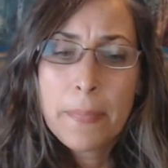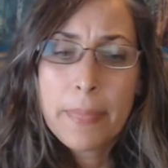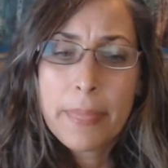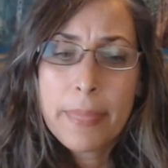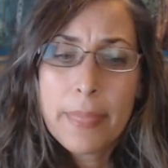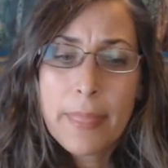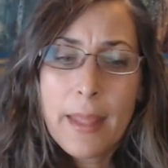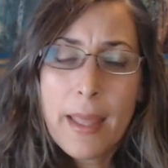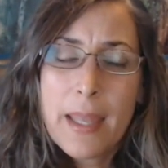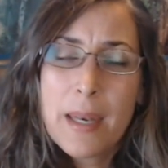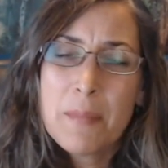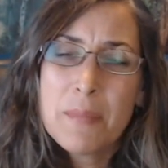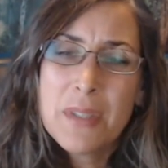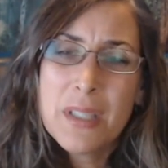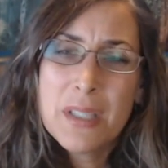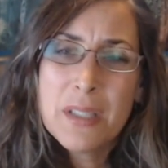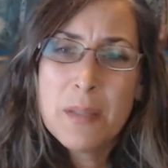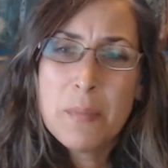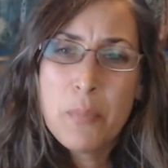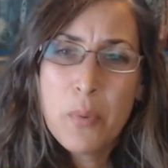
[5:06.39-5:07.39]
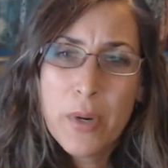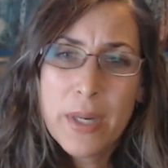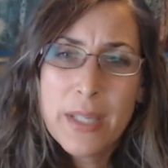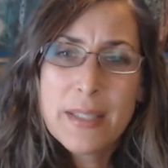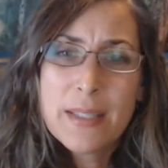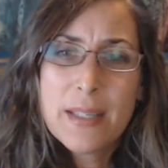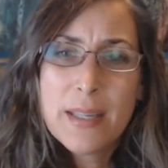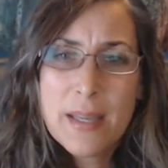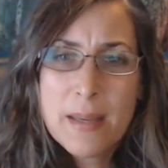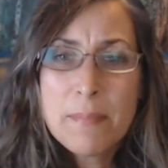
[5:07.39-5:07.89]
And I'm
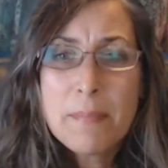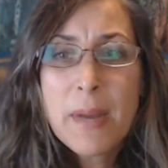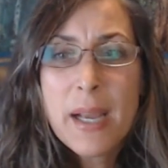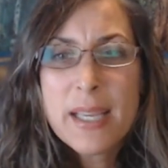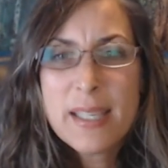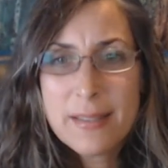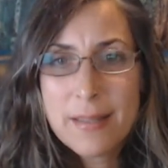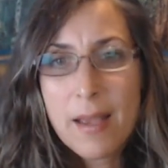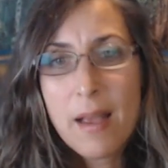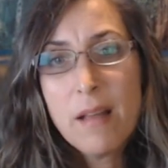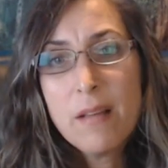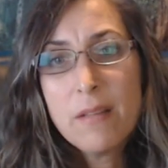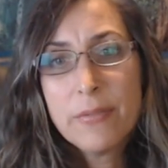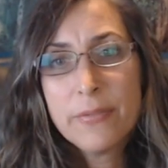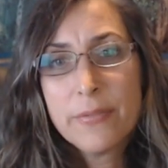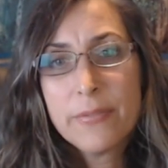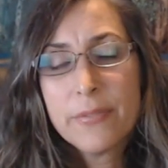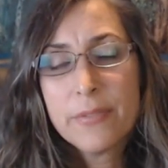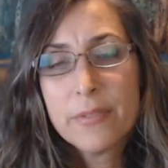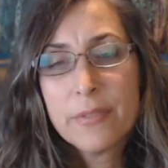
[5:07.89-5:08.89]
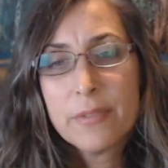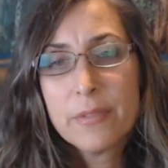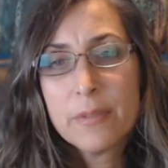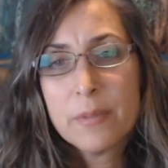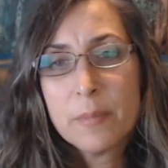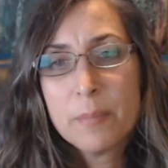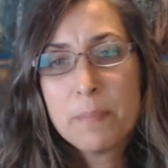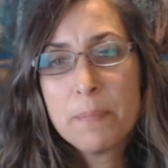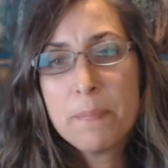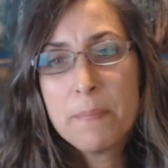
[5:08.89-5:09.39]
disappointed in myself
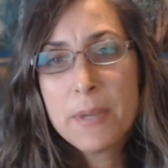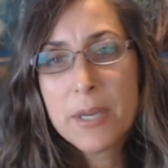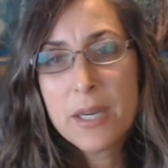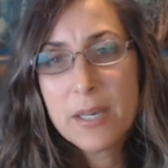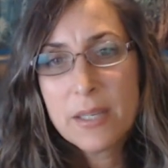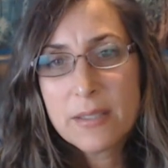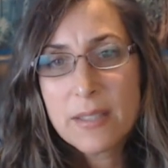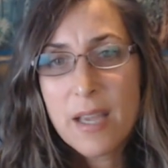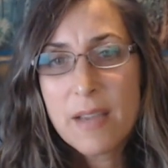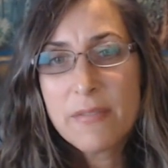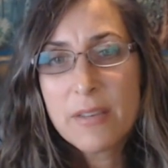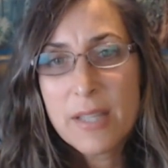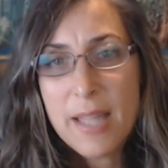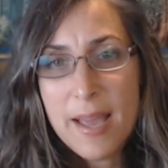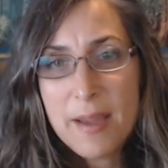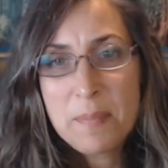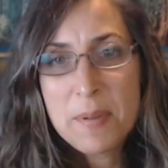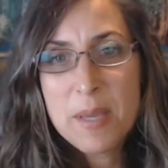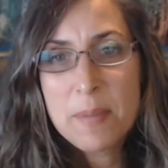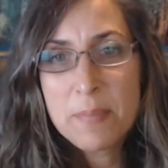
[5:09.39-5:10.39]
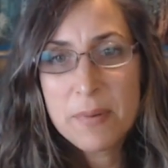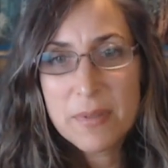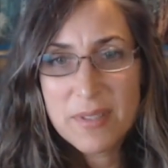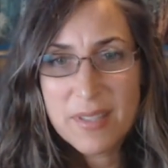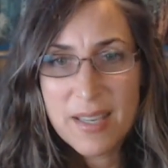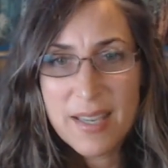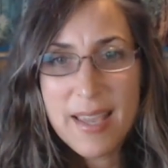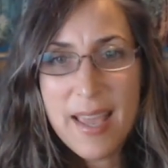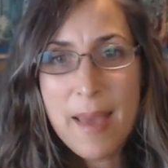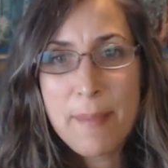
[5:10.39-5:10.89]
because I've allowed people to
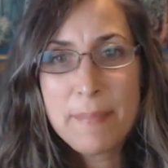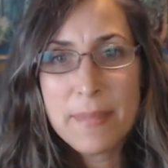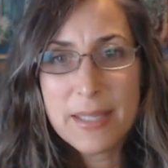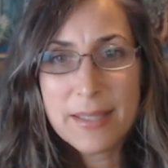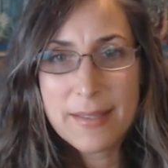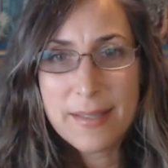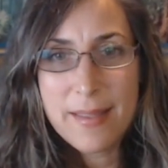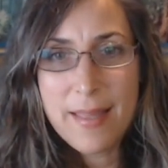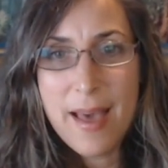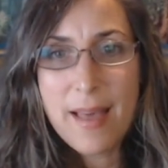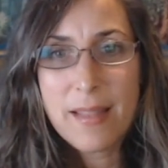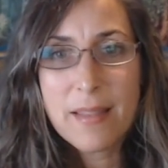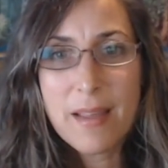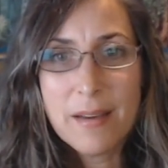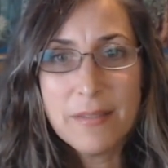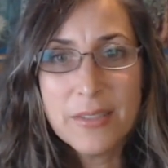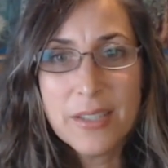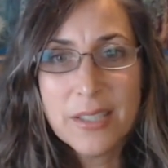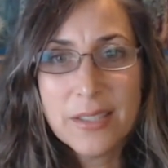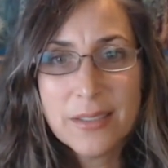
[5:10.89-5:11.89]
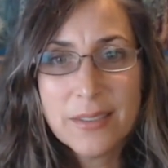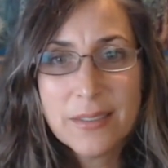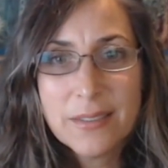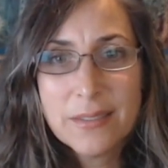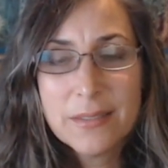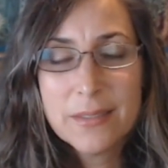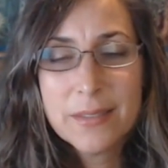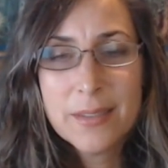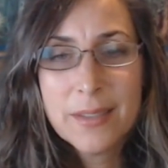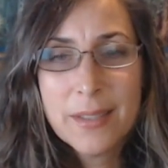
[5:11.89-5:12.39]
get me to that level.
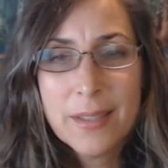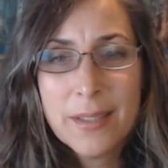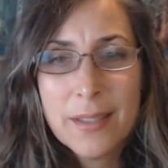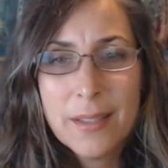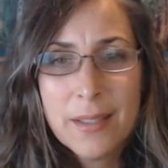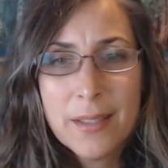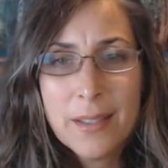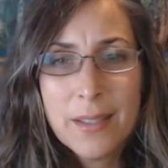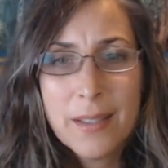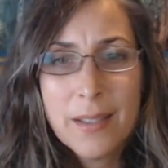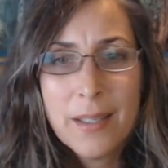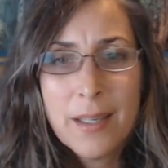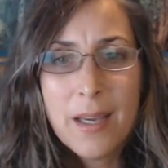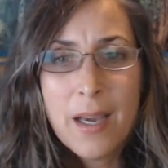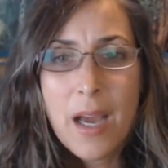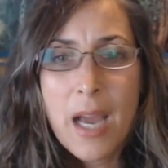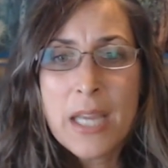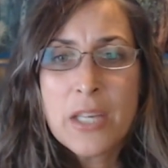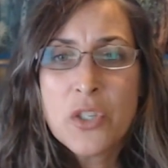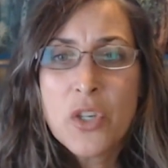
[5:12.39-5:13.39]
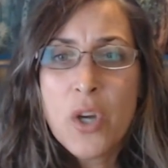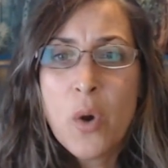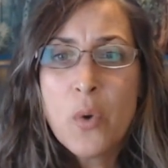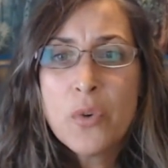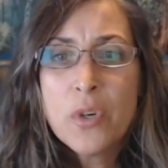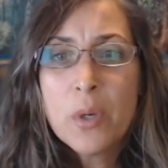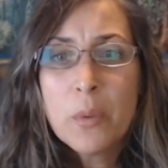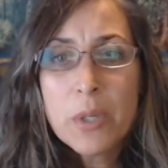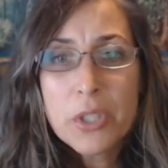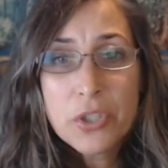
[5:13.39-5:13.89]
I don't
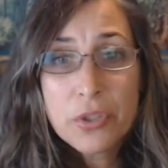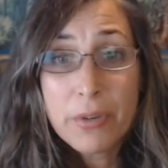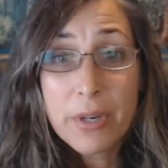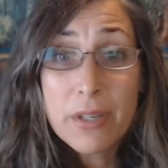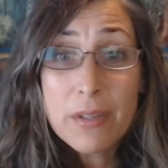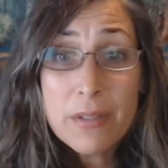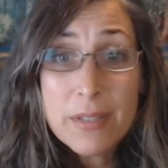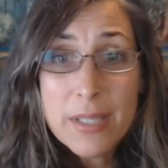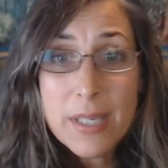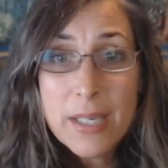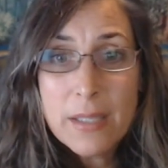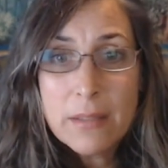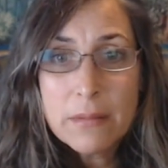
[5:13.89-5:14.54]
know what triggers it,